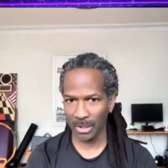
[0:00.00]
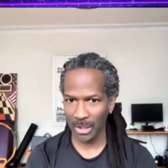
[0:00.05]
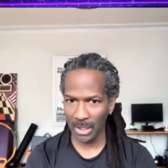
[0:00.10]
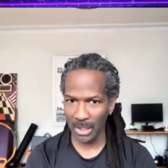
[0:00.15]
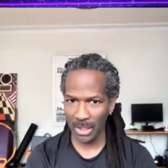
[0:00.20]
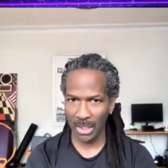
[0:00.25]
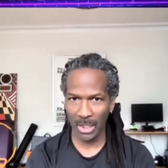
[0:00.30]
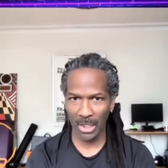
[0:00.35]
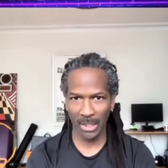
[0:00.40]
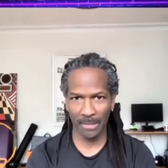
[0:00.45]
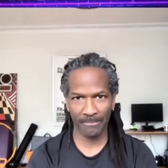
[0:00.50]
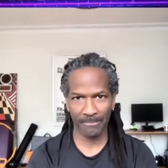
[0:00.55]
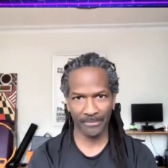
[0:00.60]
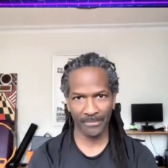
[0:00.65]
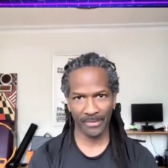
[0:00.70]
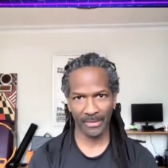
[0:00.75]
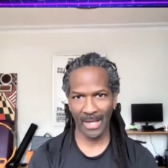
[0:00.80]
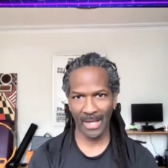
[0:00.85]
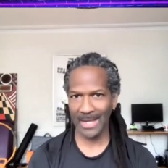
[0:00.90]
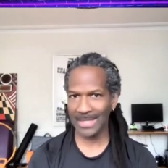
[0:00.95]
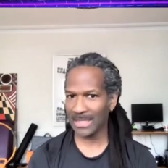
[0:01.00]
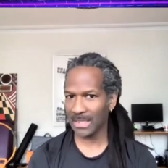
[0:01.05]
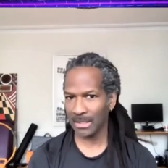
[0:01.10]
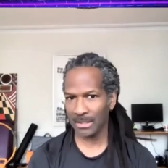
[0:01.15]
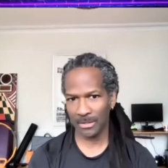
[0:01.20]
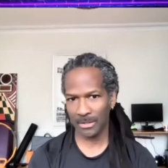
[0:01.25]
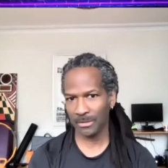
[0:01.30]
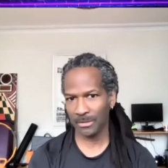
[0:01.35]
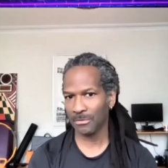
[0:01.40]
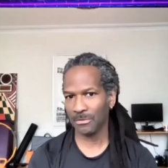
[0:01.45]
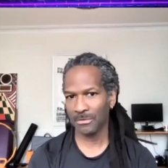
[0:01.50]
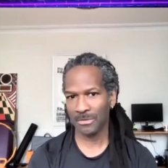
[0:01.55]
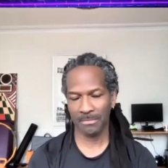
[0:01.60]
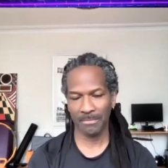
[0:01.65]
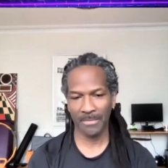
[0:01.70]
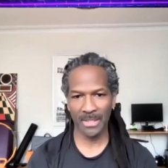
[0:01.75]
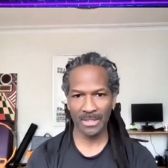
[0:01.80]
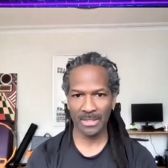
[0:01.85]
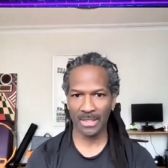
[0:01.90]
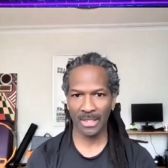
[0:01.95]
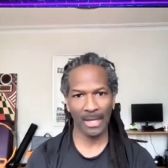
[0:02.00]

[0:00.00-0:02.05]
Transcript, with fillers: Um, that's a huge myth.